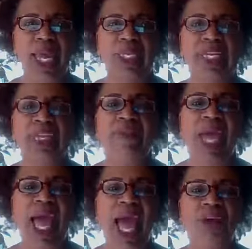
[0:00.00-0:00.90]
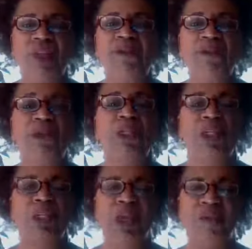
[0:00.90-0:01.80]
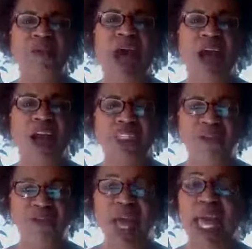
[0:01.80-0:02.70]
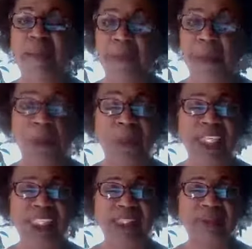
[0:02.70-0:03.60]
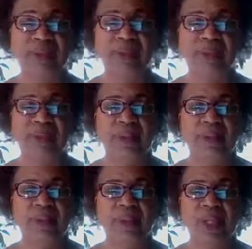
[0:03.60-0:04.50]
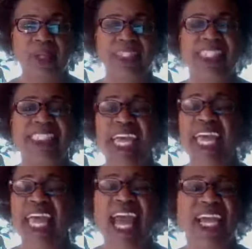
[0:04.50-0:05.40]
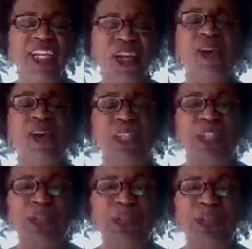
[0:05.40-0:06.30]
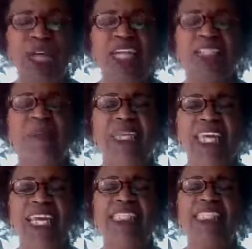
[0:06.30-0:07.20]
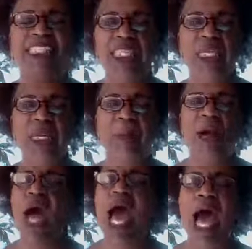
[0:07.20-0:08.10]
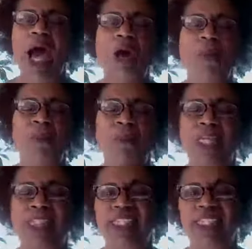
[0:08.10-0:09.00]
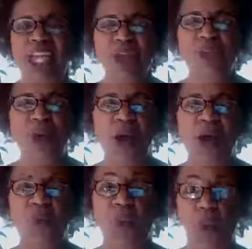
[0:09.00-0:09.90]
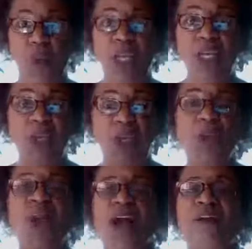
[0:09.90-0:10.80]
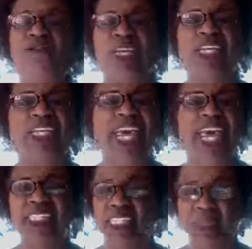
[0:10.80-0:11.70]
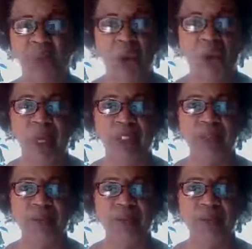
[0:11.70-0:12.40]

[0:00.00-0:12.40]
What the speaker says: in living out the fullness of our divine purpose. Today, I encourage you to begin to think about how present you are with what you are feeling at this moment.